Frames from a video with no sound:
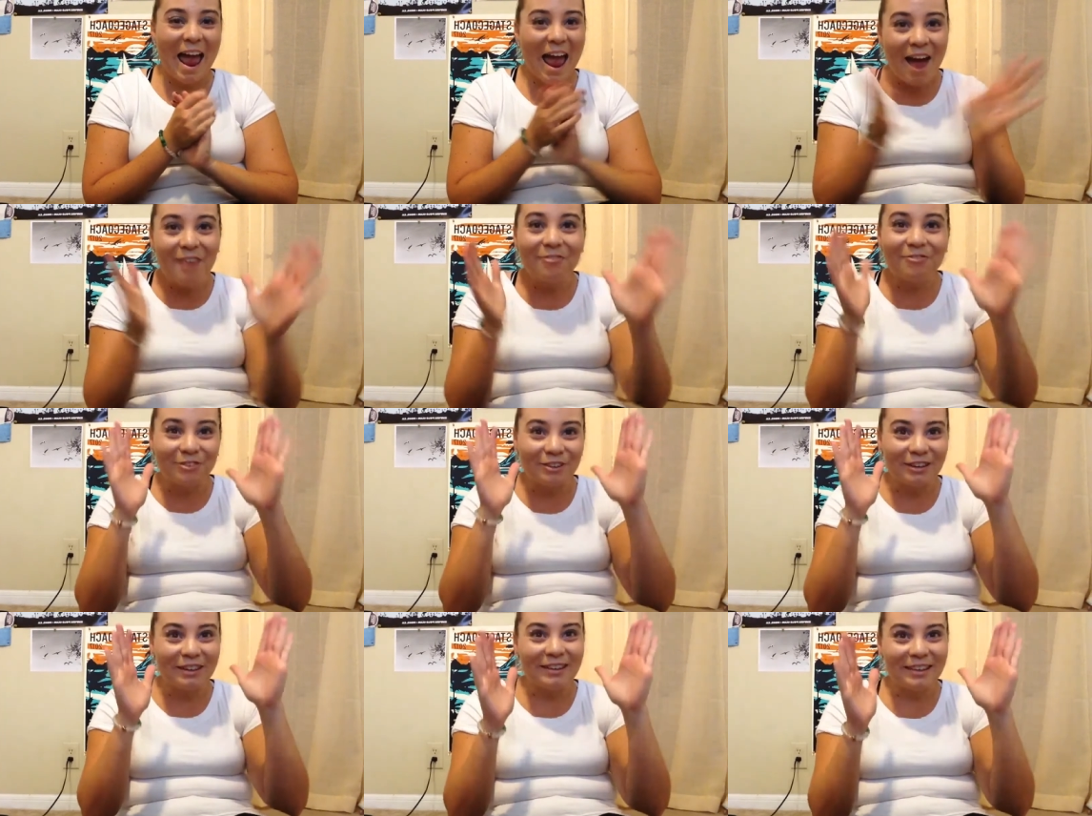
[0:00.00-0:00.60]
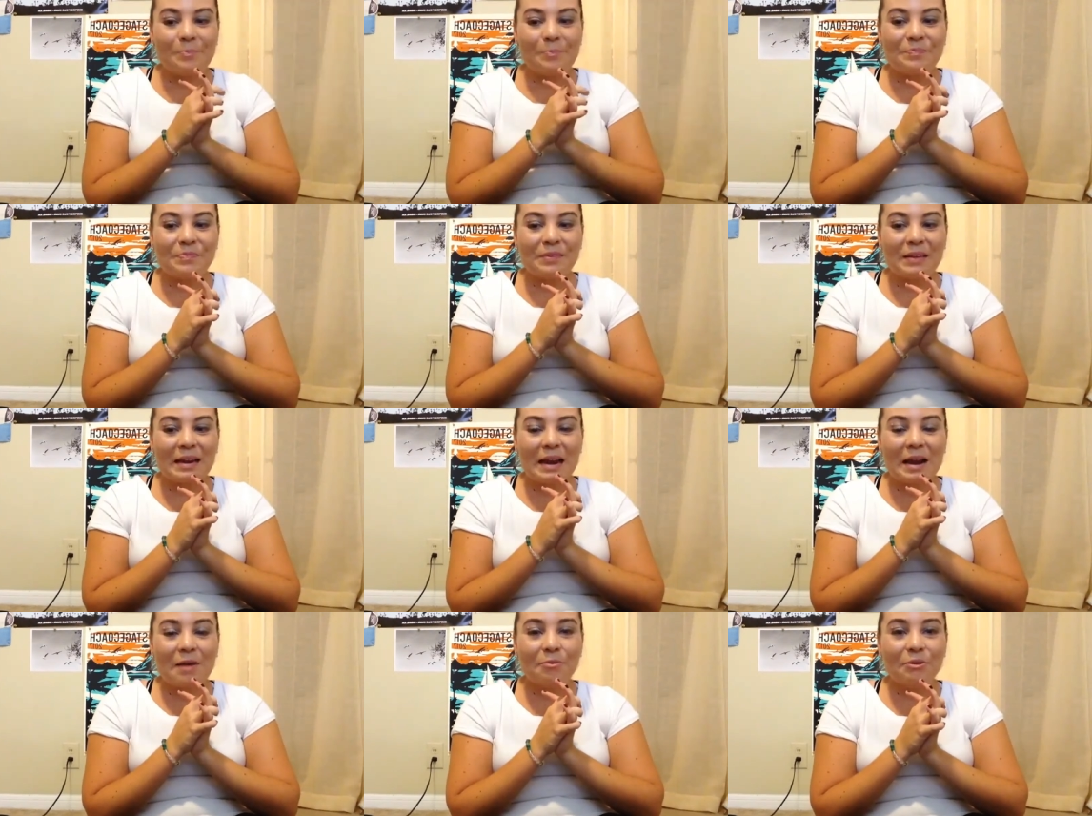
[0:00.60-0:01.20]
everything.
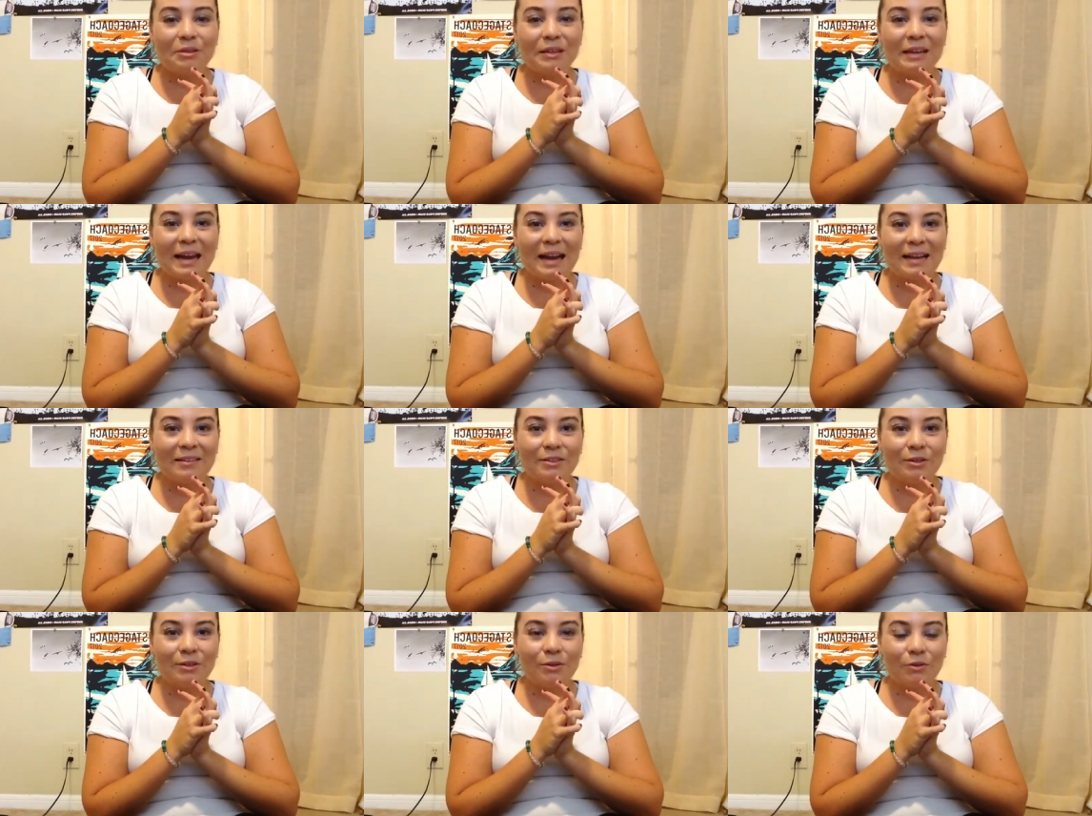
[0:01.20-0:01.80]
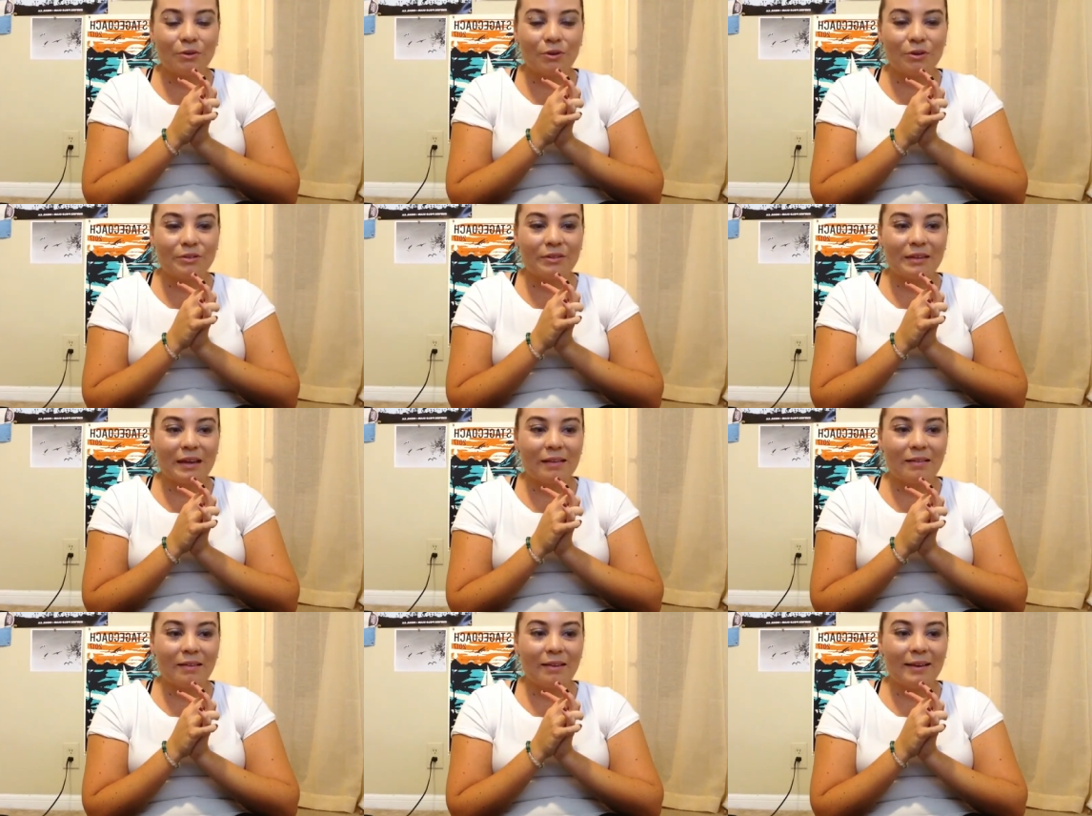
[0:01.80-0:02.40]
And I really had to learn
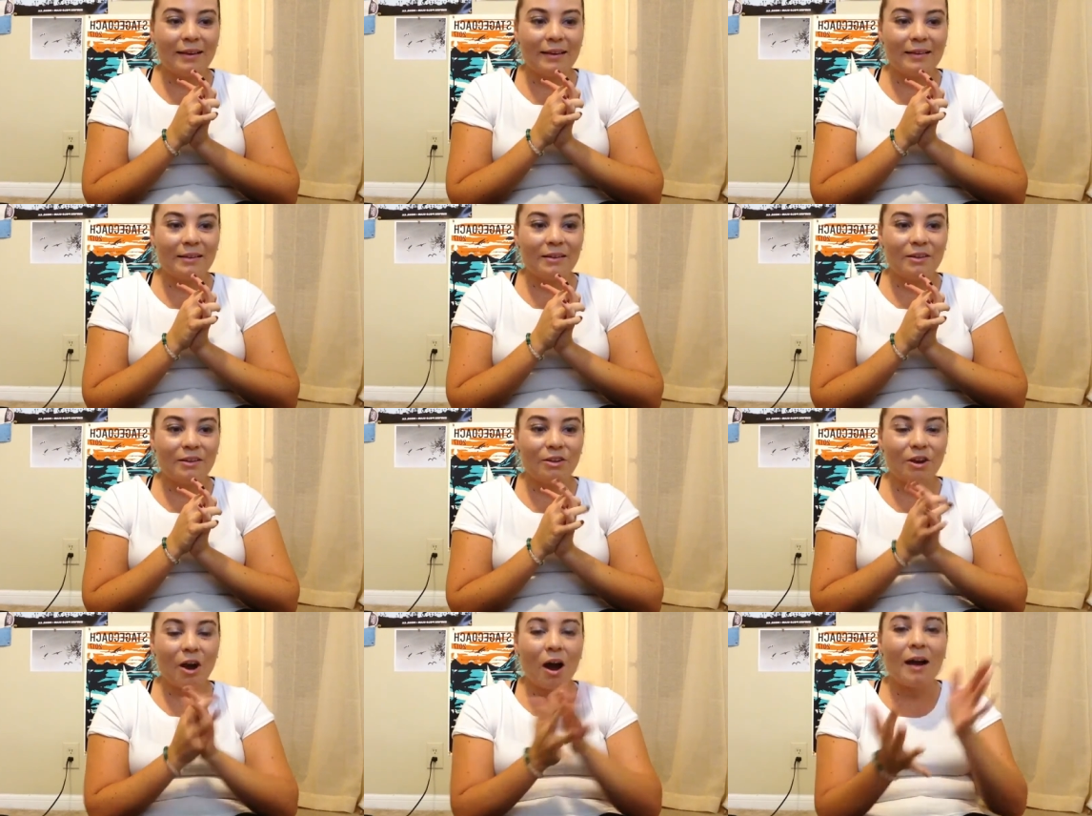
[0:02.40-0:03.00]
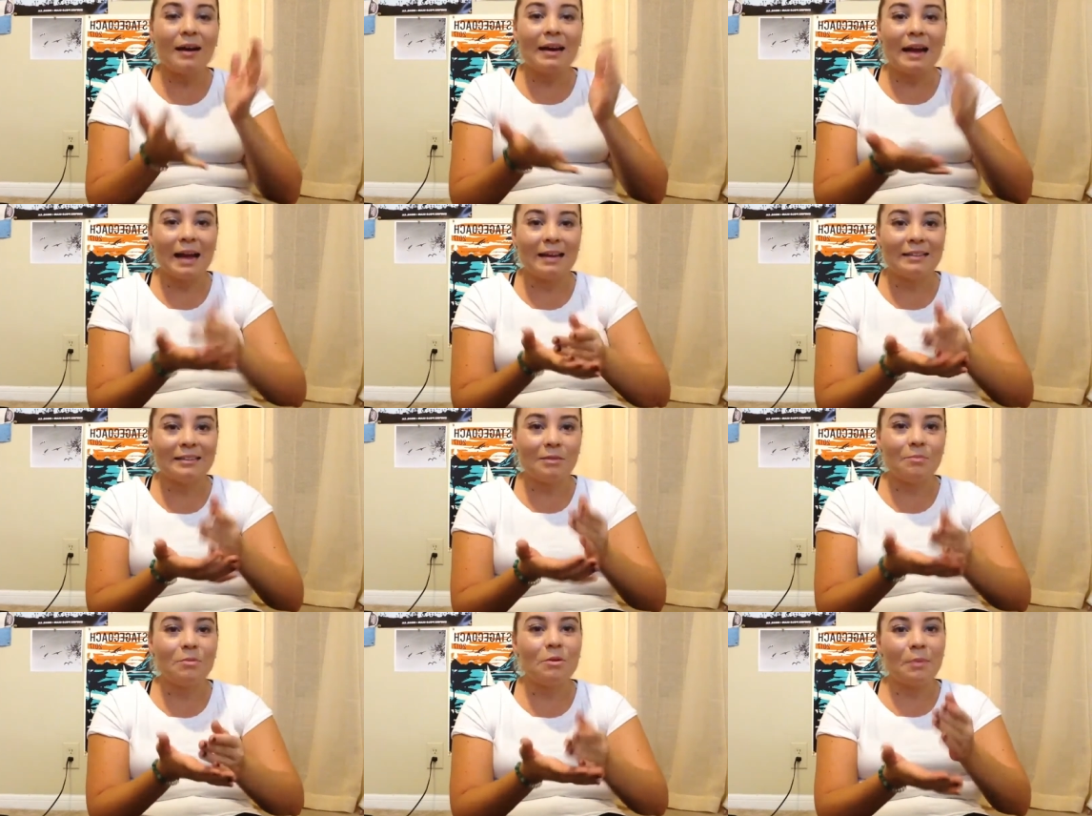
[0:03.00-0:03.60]
that like God
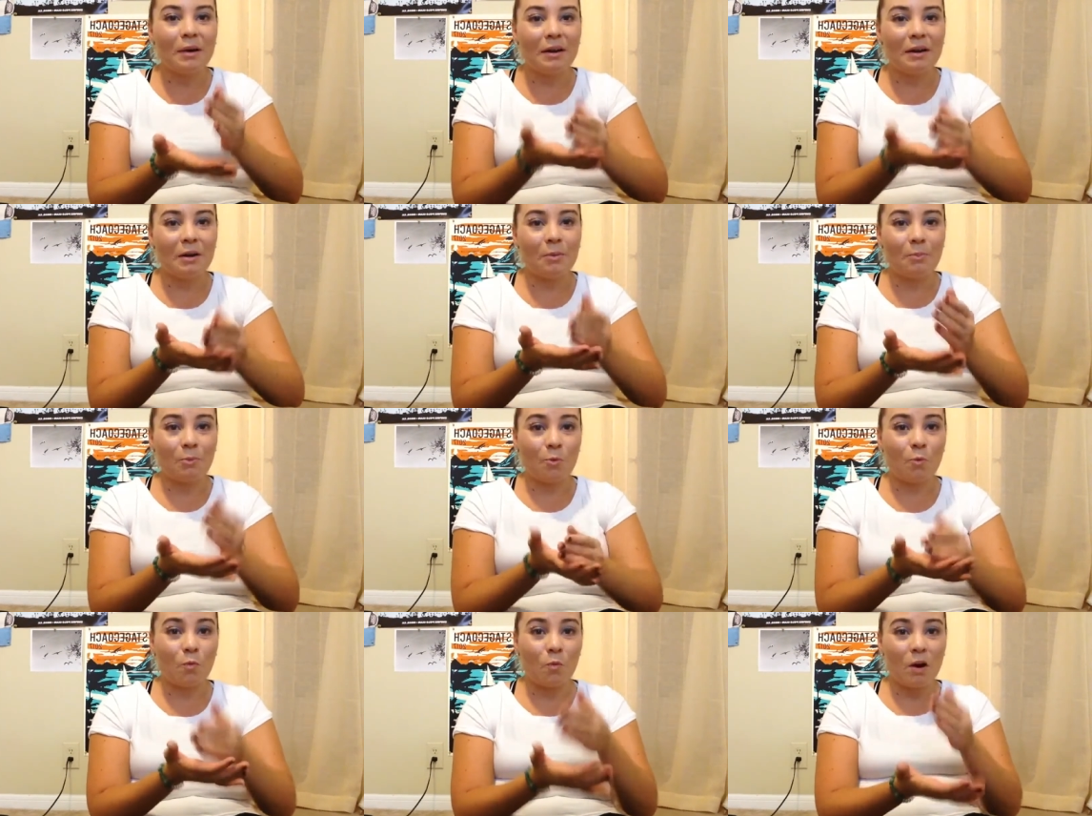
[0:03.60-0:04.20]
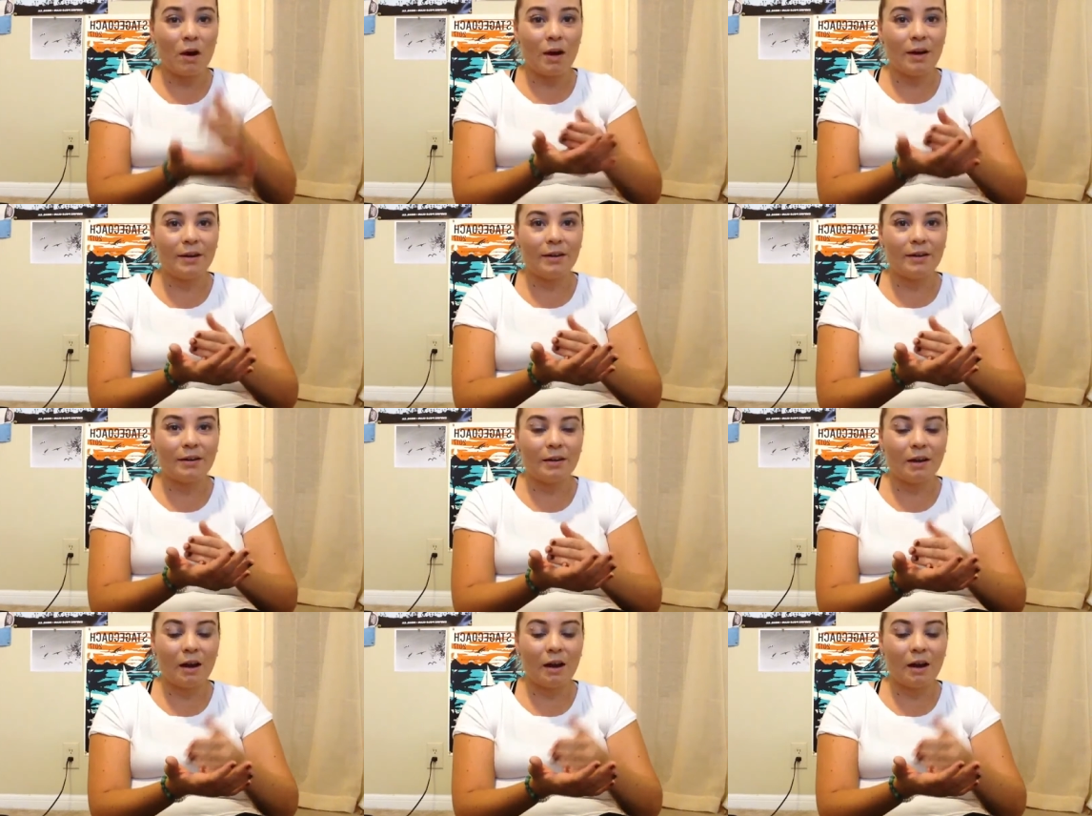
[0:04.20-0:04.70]
has to be my number one.